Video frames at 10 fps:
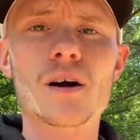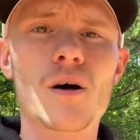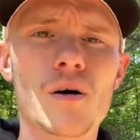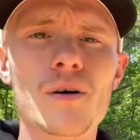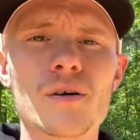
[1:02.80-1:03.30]

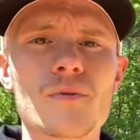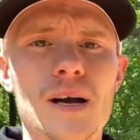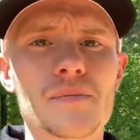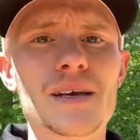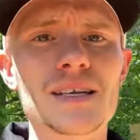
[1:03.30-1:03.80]
hard on
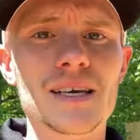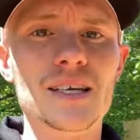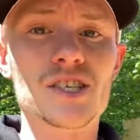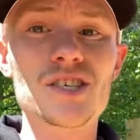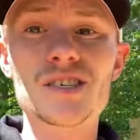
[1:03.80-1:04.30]
recommending
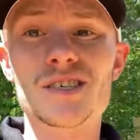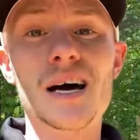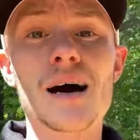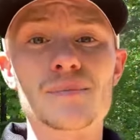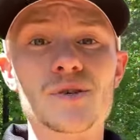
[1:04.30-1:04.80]
is just this
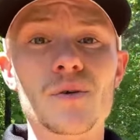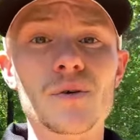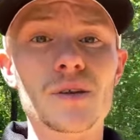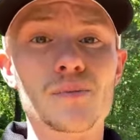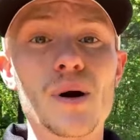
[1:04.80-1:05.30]

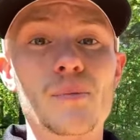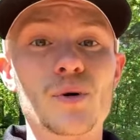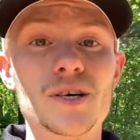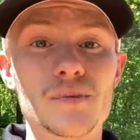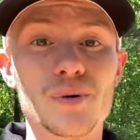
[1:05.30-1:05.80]
topsoil and the
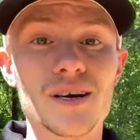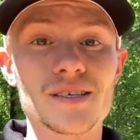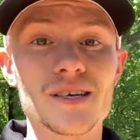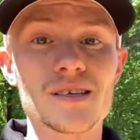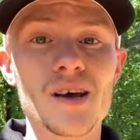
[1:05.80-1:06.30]
preparation
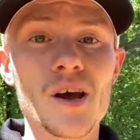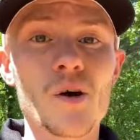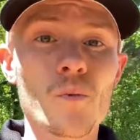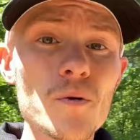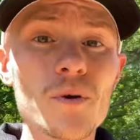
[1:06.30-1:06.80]
process.
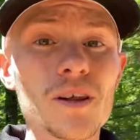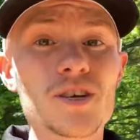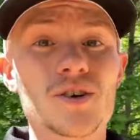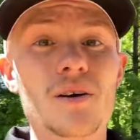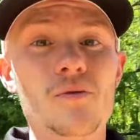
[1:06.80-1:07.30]
We really
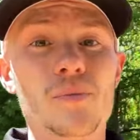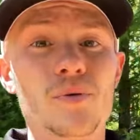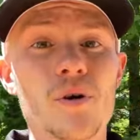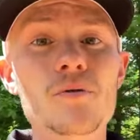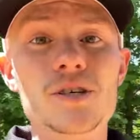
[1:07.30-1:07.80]
try to
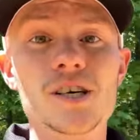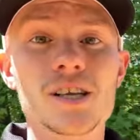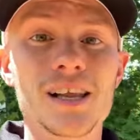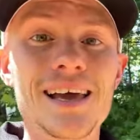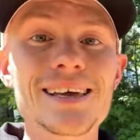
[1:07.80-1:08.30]
approach
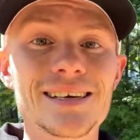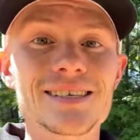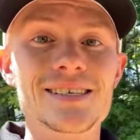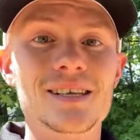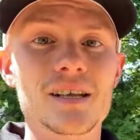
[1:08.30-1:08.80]
clay
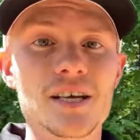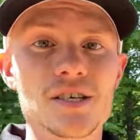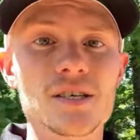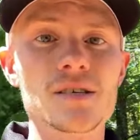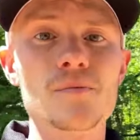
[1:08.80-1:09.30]

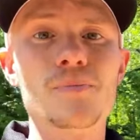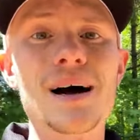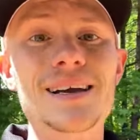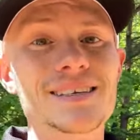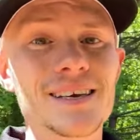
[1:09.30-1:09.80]
installations
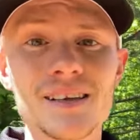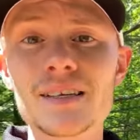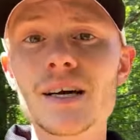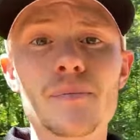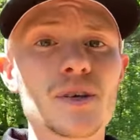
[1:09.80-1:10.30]
by
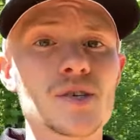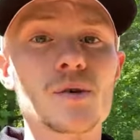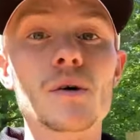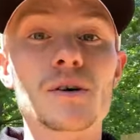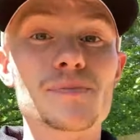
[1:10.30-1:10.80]
tilling up the
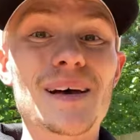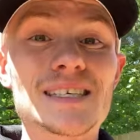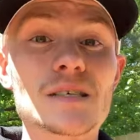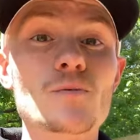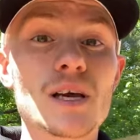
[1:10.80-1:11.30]
soil as
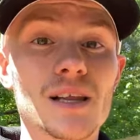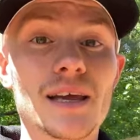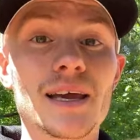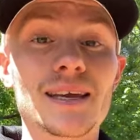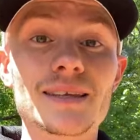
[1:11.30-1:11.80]
best as we
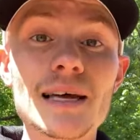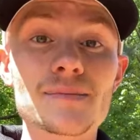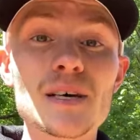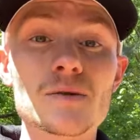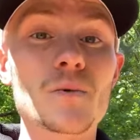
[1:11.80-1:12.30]

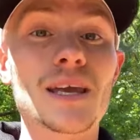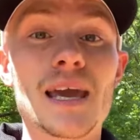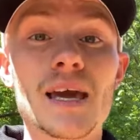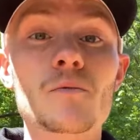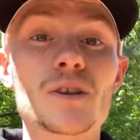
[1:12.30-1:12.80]

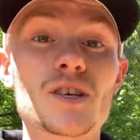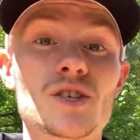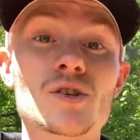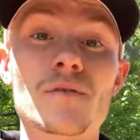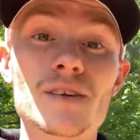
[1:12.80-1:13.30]
can with the
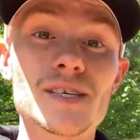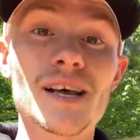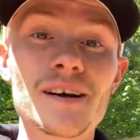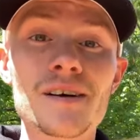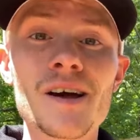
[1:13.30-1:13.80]
surface
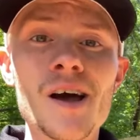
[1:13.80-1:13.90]
layer.